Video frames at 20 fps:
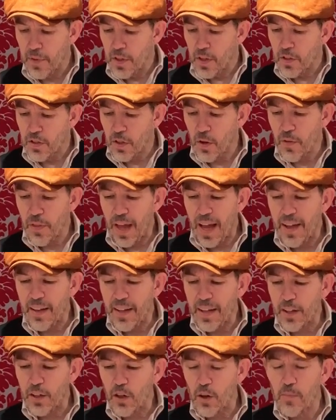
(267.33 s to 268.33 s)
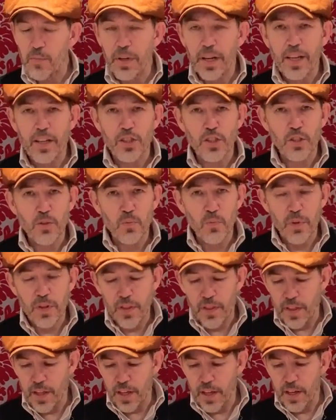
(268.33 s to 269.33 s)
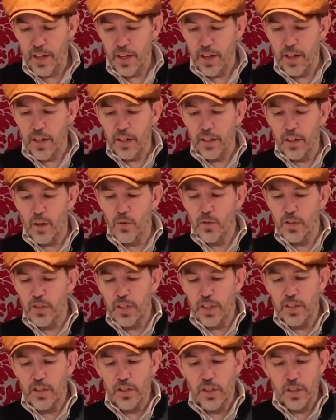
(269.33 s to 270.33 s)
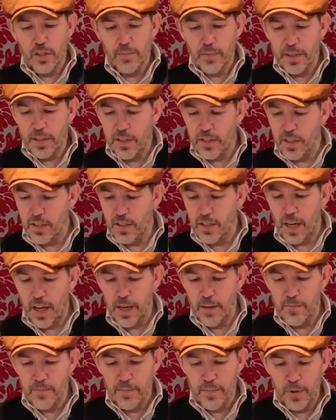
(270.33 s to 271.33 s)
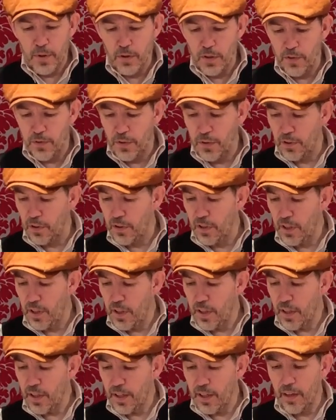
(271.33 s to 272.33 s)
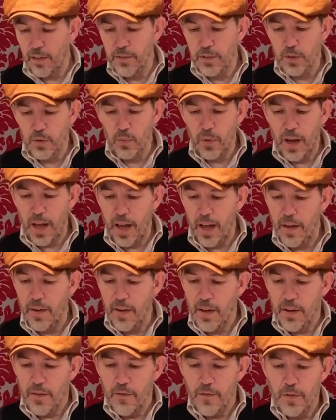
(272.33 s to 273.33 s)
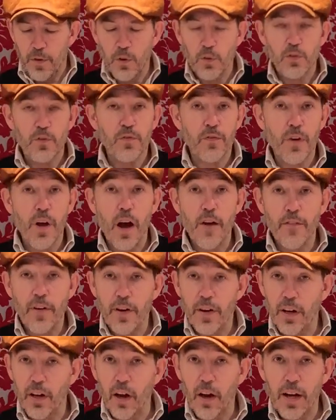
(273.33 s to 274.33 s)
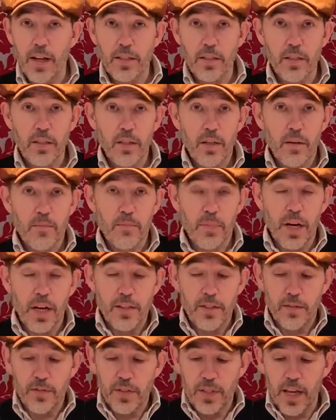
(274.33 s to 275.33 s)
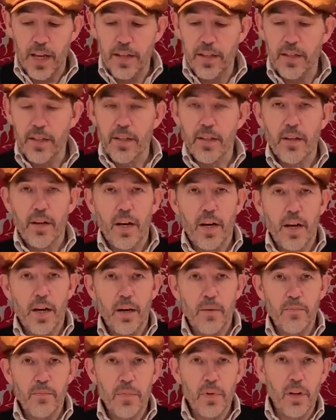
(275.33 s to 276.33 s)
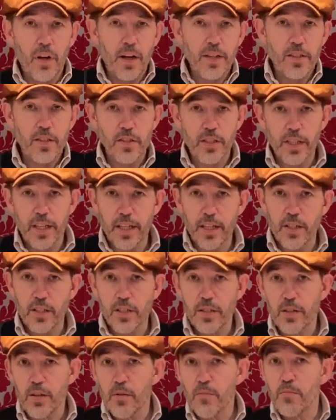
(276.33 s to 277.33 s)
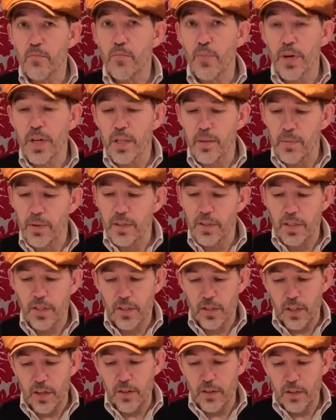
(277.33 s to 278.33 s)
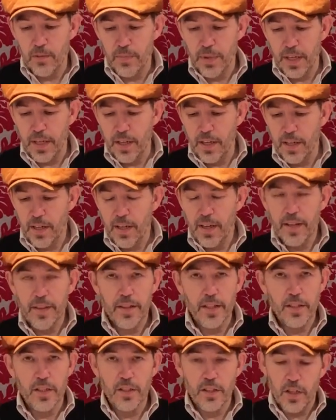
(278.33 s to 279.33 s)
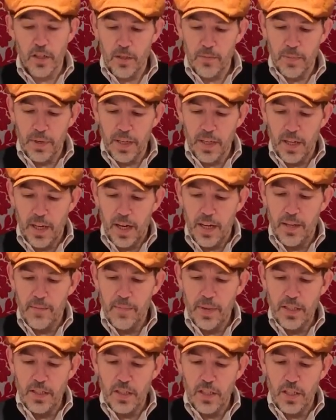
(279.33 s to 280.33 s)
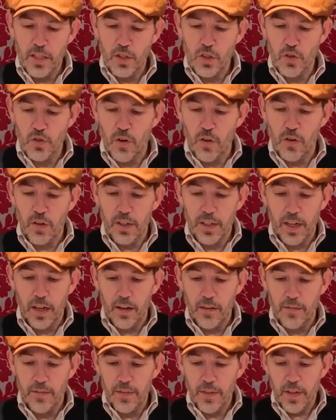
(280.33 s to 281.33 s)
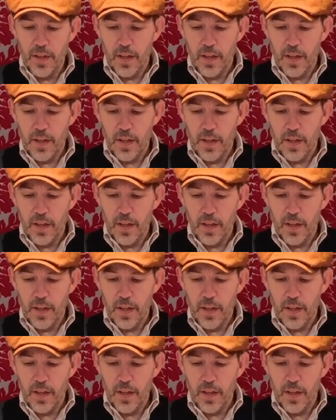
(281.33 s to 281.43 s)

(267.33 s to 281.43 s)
So that in combination with the goat skin just makes this a beautiful glove to wear. Feels very light, but as I've said, light as it is, breathable as it's going to be, this is going to be an immensely strong glove.